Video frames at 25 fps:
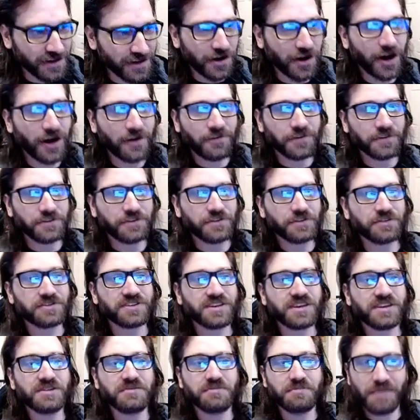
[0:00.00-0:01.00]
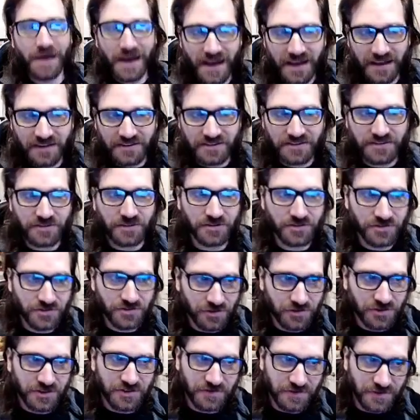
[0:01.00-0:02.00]
Officers in masks are
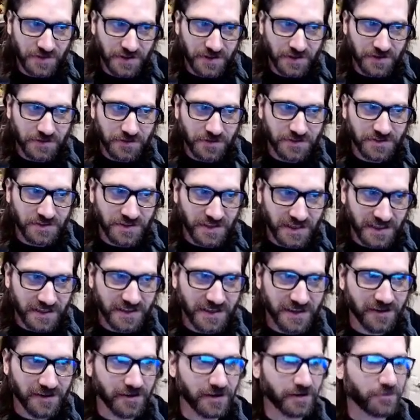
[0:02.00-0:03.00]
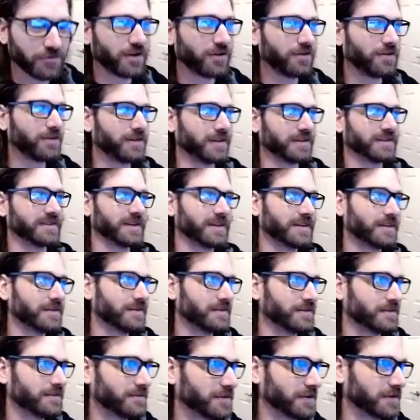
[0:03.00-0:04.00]
searching vehicles in the area. Well, hold on a
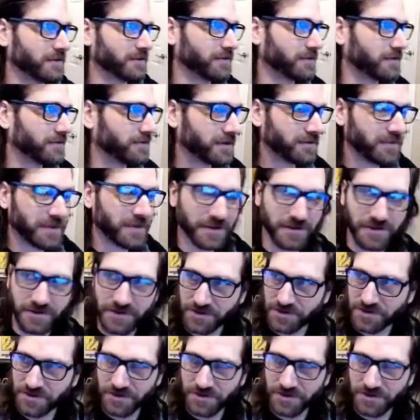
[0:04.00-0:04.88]
second. What, what do you mean?